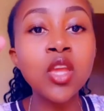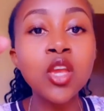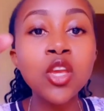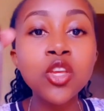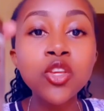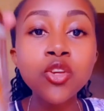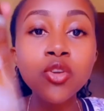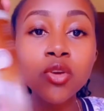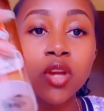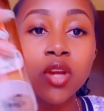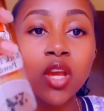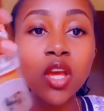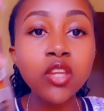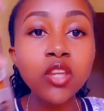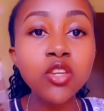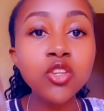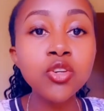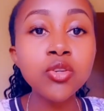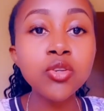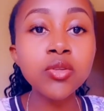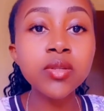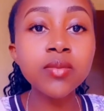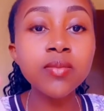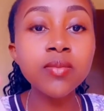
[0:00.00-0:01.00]
You can
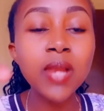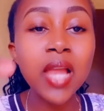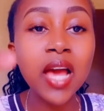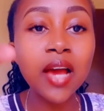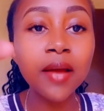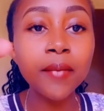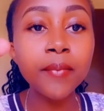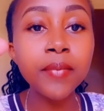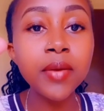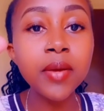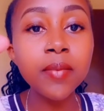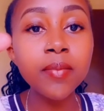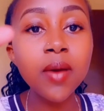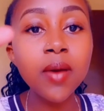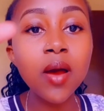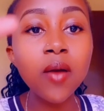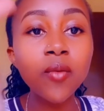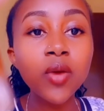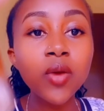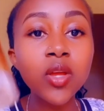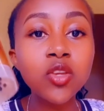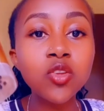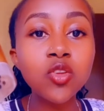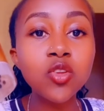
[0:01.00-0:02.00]
use black pepper
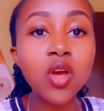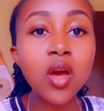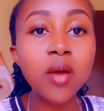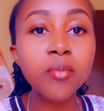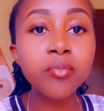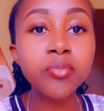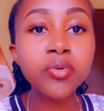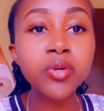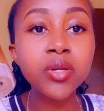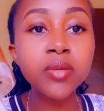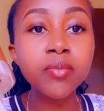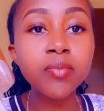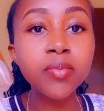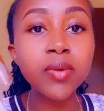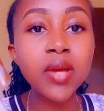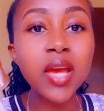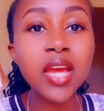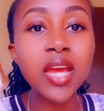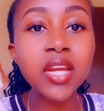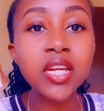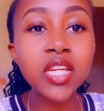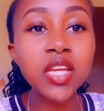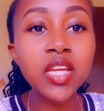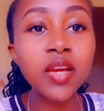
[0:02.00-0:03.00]
when you are
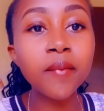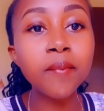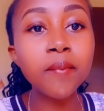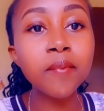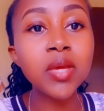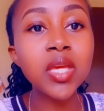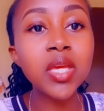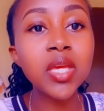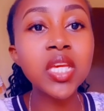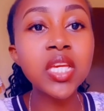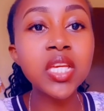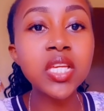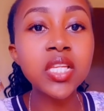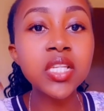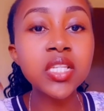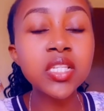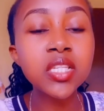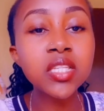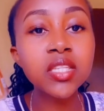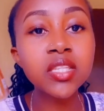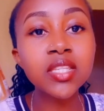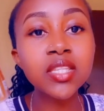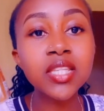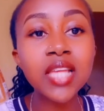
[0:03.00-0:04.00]
preparing meat,
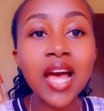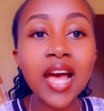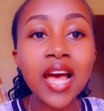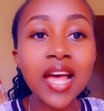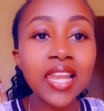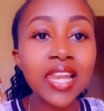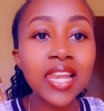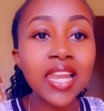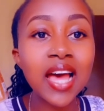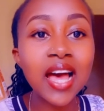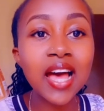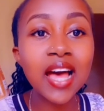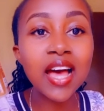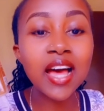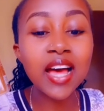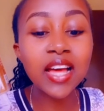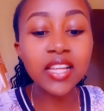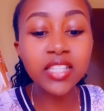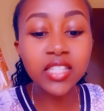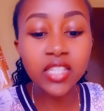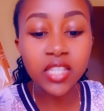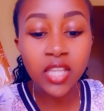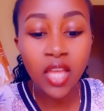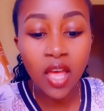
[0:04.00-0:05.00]

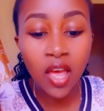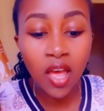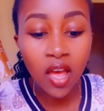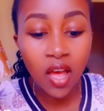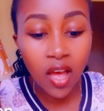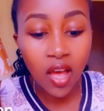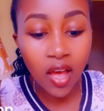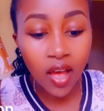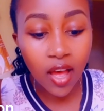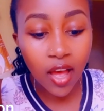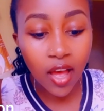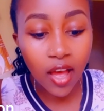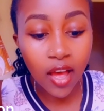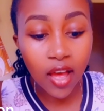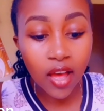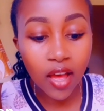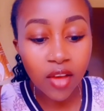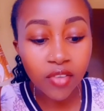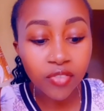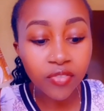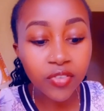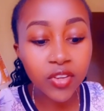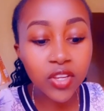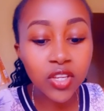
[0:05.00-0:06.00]
salad,
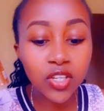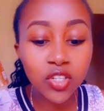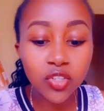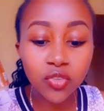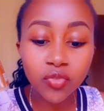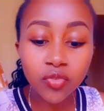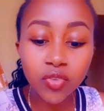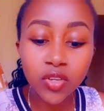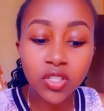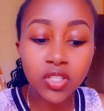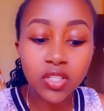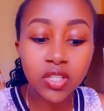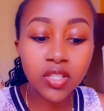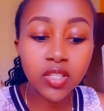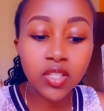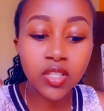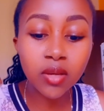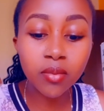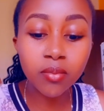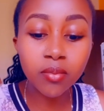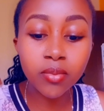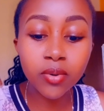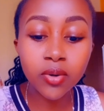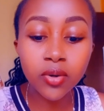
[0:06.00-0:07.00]
fish,
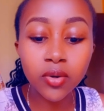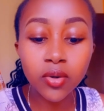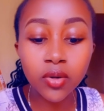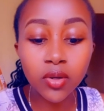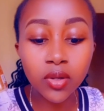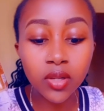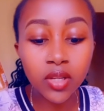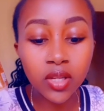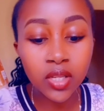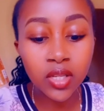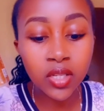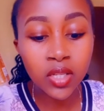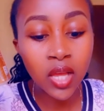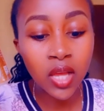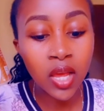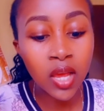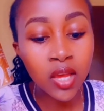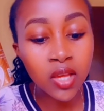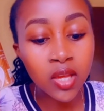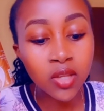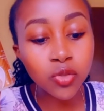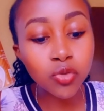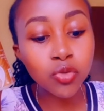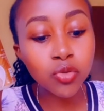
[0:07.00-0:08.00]
vegetable,
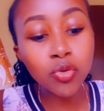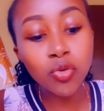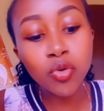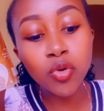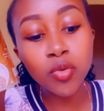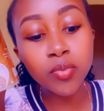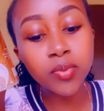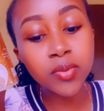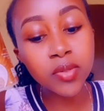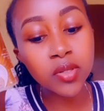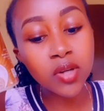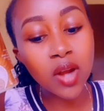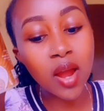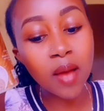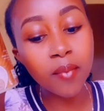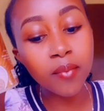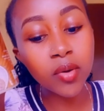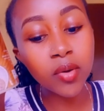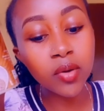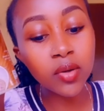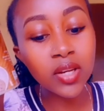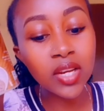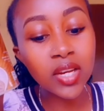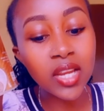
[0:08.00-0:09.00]
soup,
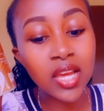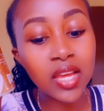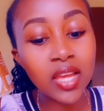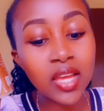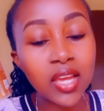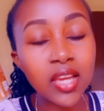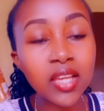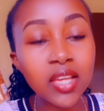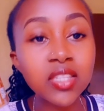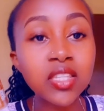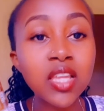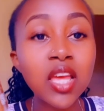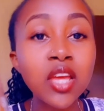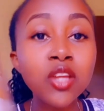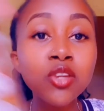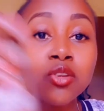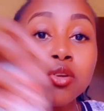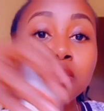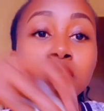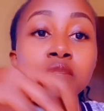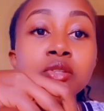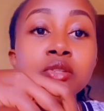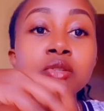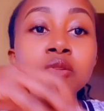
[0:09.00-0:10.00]
scrambled eggs, and
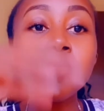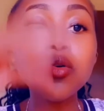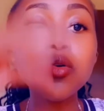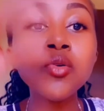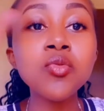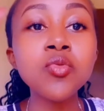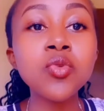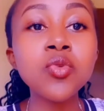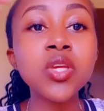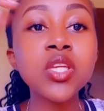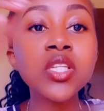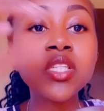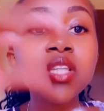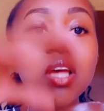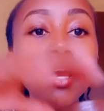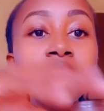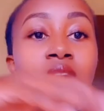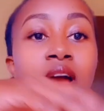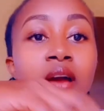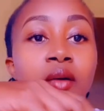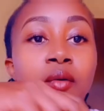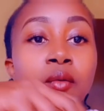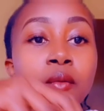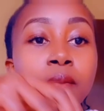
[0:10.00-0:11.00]
also
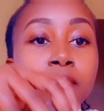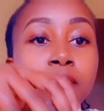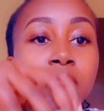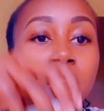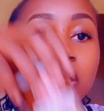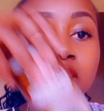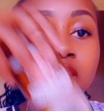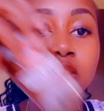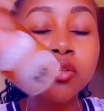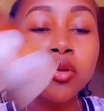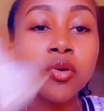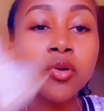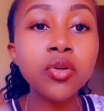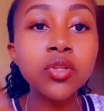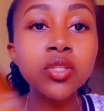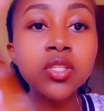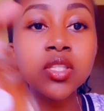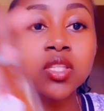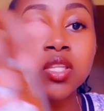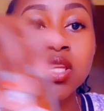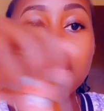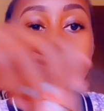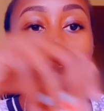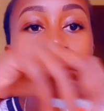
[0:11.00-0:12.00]
ukitaka kumake
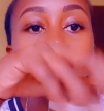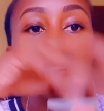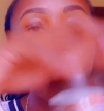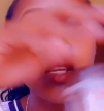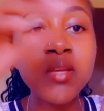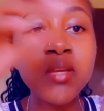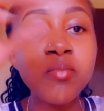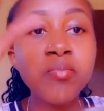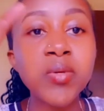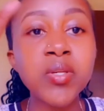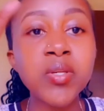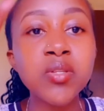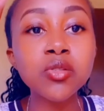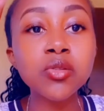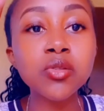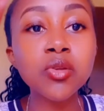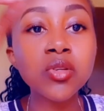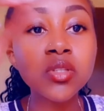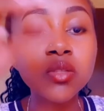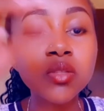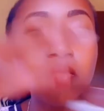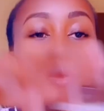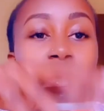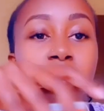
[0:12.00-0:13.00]
sauce, dipping
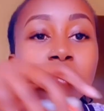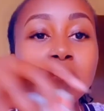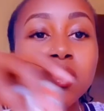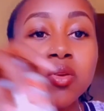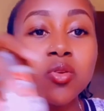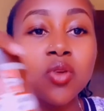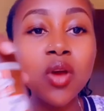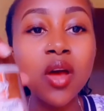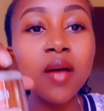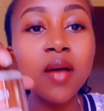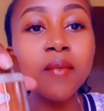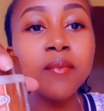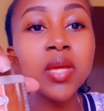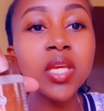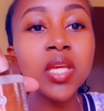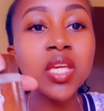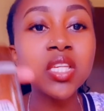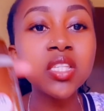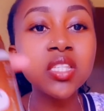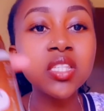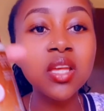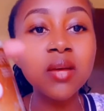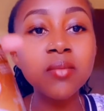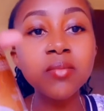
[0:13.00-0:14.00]
sauce. Maybe you are
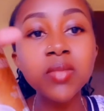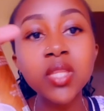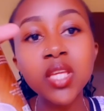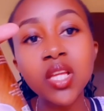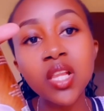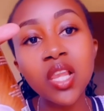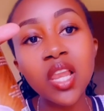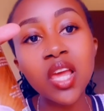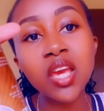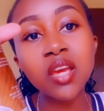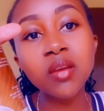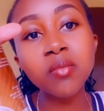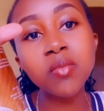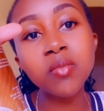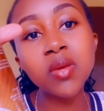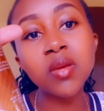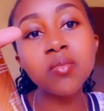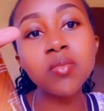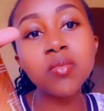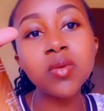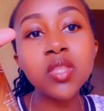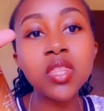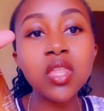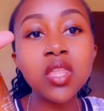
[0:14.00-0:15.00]
making something like
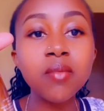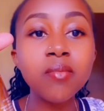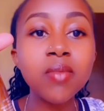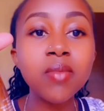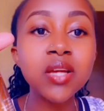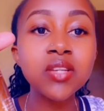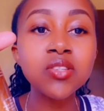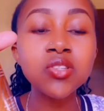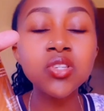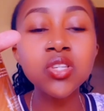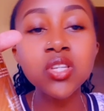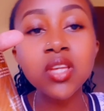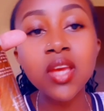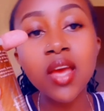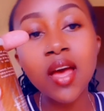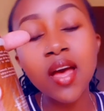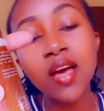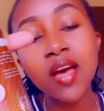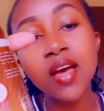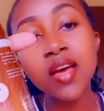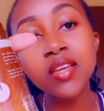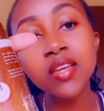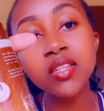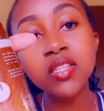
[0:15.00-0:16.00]
maybe the
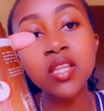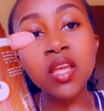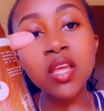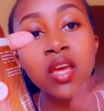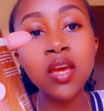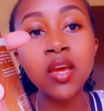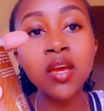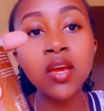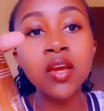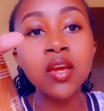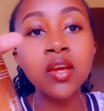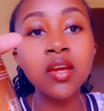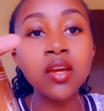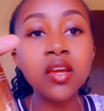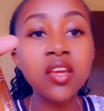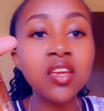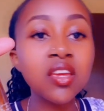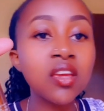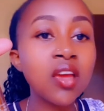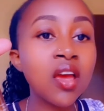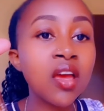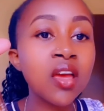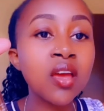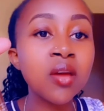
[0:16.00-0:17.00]
bajias,
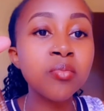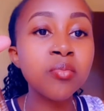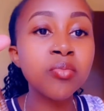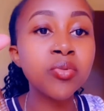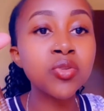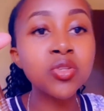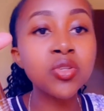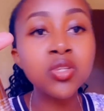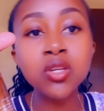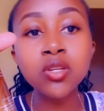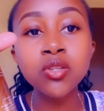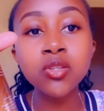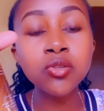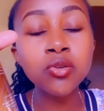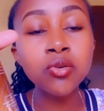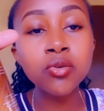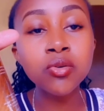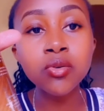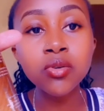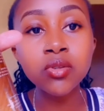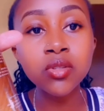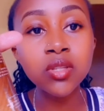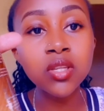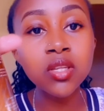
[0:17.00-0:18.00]

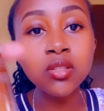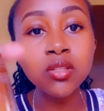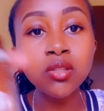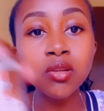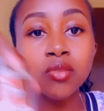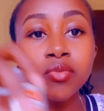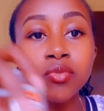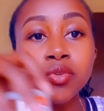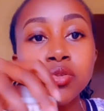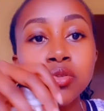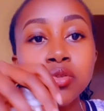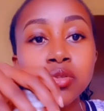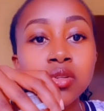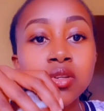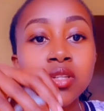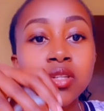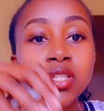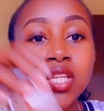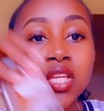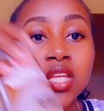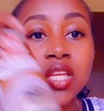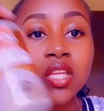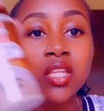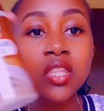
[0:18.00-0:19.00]
potatoes, hizo vitu
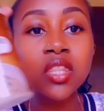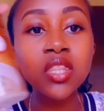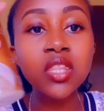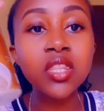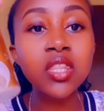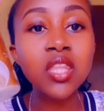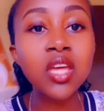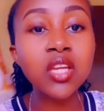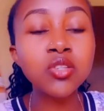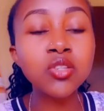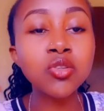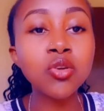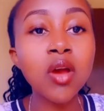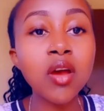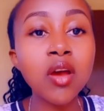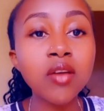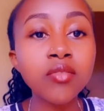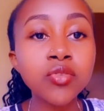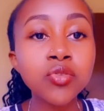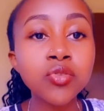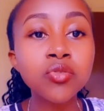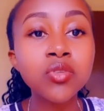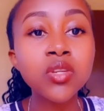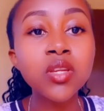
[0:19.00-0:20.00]
zote that you have
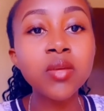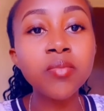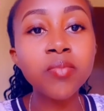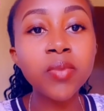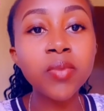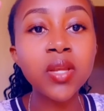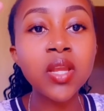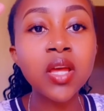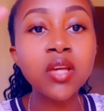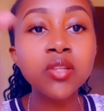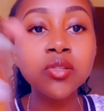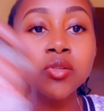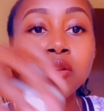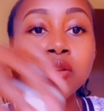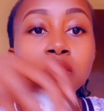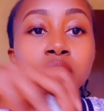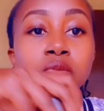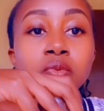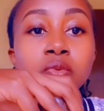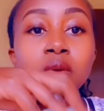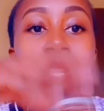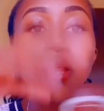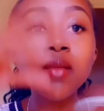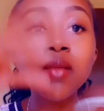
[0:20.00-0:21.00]
to dip in a sauce.
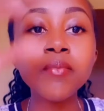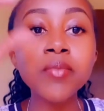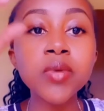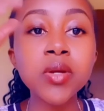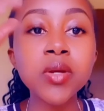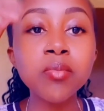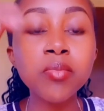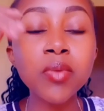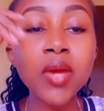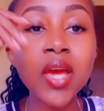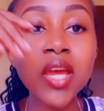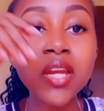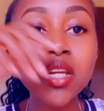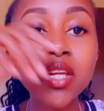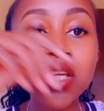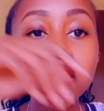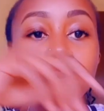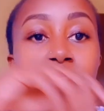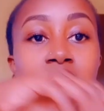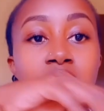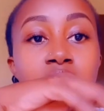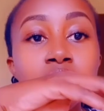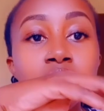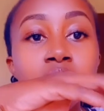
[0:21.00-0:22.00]
While preparing
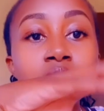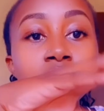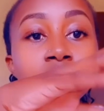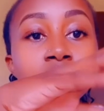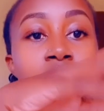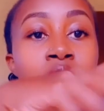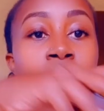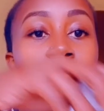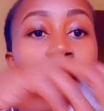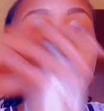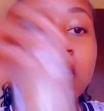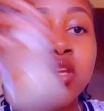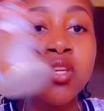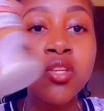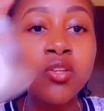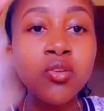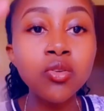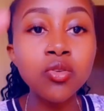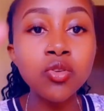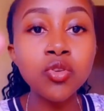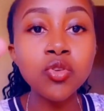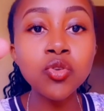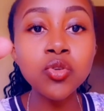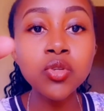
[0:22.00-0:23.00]
the sauce, you
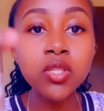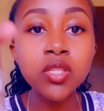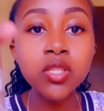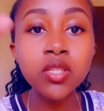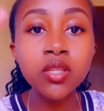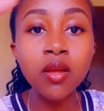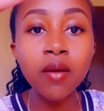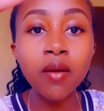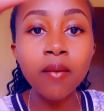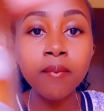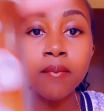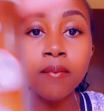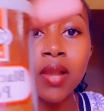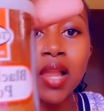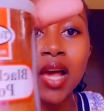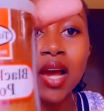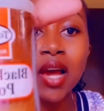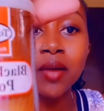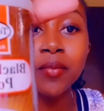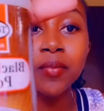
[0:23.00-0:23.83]
use black